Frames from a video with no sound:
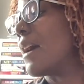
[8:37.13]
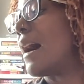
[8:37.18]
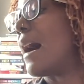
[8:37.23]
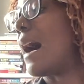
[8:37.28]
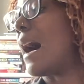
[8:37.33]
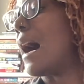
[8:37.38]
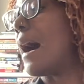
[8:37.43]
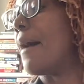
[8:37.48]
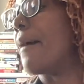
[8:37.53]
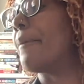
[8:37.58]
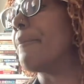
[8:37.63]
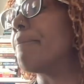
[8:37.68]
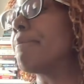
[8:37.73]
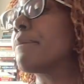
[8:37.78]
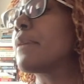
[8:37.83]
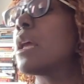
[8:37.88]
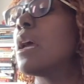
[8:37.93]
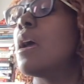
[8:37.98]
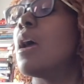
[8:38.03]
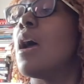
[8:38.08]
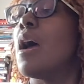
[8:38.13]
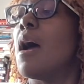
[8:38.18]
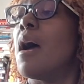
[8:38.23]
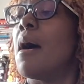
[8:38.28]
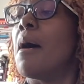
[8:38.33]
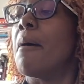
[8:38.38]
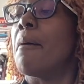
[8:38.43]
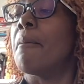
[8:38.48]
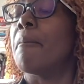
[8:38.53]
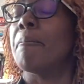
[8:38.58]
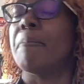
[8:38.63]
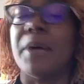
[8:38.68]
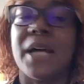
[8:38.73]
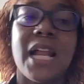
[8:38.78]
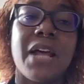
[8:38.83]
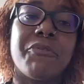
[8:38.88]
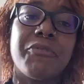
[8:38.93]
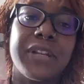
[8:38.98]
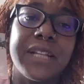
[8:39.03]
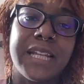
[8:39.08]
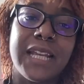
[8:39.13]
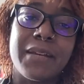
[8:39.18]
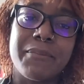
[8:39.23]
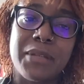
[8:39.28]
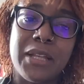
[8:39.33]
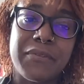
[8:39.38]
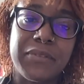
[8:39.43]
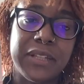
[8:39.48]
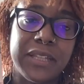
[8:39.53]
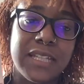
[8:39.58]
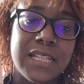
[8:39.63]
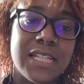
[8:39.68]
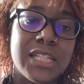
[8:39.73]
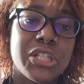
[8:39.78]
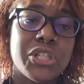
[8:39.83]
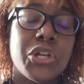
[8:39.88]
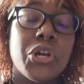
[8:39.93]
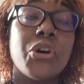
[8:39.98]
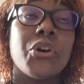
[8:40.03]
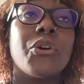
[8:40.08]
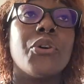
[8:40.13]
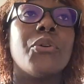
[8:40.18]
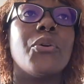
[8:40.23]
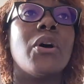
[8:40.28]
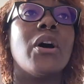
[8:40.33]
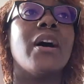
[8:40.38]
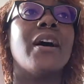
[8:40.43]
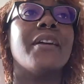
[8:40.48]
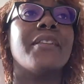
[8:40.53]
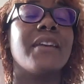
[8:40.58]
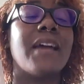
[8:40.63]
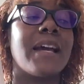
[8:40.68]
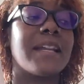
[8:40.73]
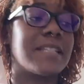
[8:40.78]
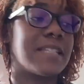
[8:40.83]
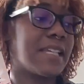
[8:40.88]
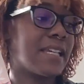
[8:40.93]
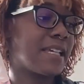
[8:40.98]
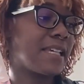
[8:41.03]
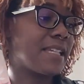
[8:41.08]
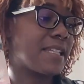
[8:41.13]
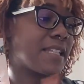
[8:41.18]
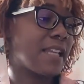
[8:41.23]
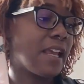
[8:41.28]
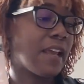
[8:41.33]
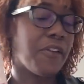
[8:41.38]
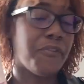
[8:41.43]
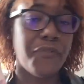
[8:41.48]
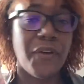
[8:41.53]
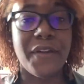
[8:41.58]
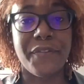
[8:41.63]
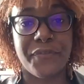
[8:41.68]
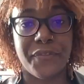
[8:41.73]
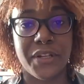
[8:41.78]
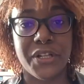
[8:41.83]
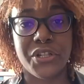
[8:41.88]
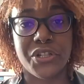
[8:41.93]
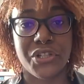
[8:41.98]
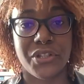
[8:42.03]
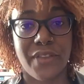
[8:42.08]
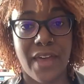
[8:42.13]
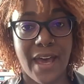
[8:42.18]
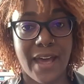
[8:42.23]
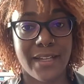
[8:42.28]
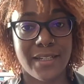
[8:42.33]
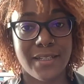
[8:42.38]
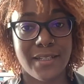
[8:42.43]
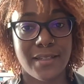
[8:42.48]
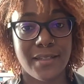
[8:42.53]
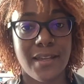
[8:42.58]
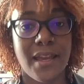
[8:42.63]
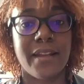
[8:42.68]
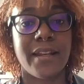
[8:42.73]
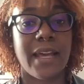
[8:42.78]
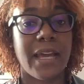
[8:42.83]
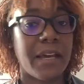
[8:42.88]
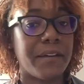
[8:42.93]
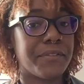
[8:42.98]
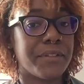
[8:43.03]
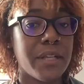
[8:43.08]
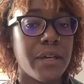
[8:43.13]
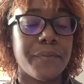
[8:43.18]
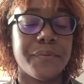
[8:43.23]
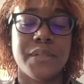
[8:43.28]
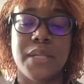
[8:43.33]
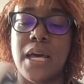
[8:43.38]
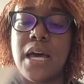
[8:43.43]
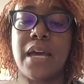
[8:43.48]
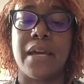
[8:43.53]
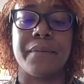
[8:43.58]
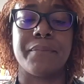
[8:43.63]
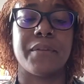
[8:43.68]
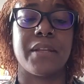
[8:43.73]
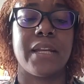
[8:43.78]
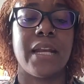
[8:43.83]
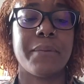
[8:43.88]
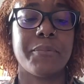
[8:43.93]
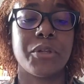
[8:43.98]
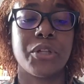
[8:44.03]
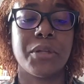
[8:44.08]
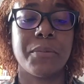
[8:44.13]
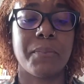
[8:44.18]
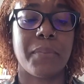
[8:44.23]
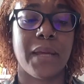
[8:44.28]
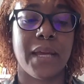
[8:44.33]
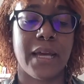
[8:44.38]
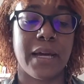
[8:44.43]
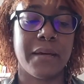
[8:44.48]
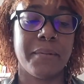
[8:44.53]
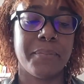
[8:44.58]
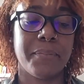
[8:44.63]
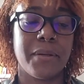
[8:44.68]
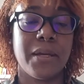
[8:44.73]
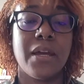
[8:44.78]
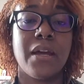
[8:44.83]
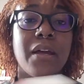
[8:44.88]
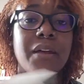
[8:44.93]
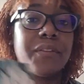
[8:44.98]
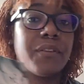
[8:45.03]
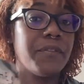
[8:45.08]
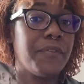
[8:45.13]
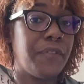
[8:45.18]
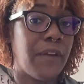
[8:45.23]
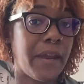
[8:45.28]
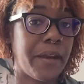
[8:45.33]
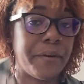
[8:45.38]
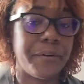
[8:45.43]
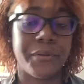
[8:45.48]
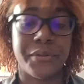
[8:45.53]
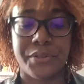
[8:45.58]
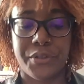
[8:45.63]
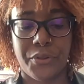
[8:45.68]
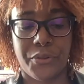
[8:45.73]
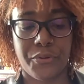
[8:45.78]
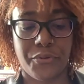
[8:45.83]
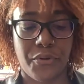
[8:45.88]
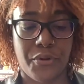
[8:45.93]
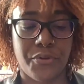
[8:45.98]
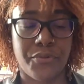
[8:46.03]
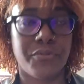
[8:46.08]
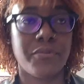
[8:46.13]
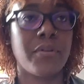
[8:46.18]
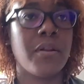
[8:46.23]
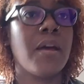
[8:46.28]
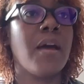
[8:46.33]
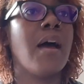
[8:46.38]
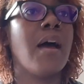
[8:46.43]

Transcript: But I really am loving this. So the idea is, if I finish that and I have enough time, then I'm going to pick up The Veiled Throne.